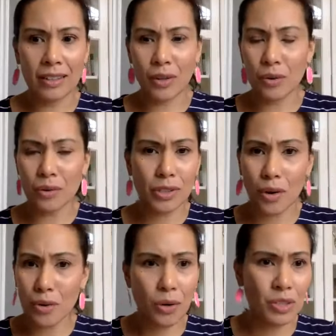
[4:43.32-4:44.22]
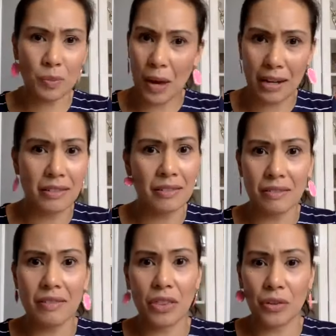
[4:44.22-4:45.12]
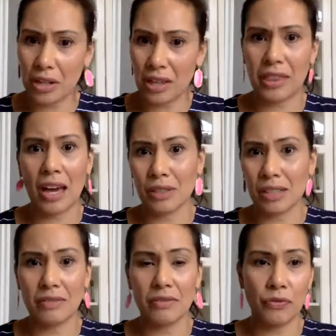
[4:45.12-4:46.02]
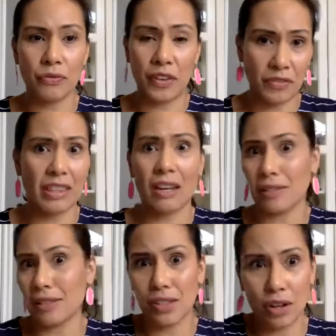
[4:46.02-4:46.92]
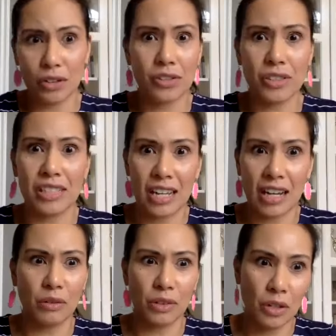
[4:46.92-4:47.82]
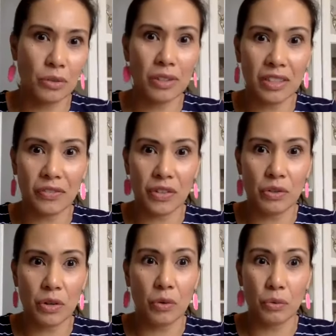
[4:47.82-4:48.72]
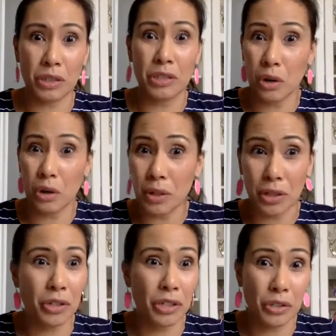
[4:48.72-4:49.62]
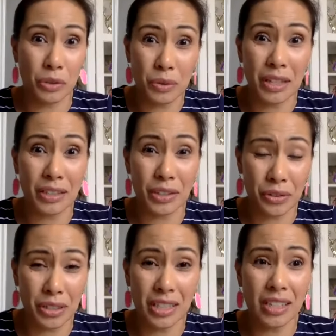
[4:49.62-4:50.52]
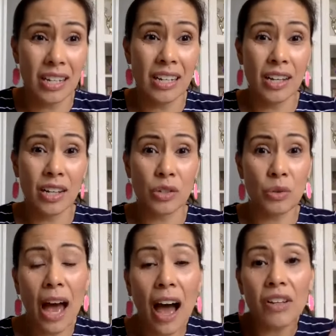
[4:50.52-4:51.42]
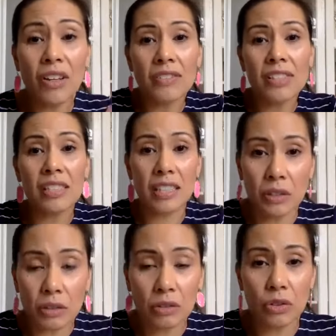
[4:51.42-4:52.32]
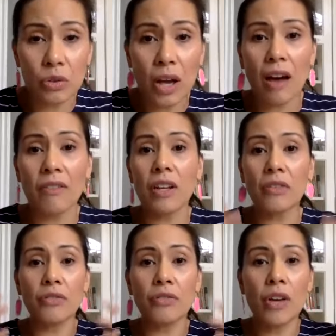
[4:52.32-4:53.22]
don't go spend $30,000, $50,000 and take out loans if you don't really know what you're going to do with that degree. You have enough skills, you have enough,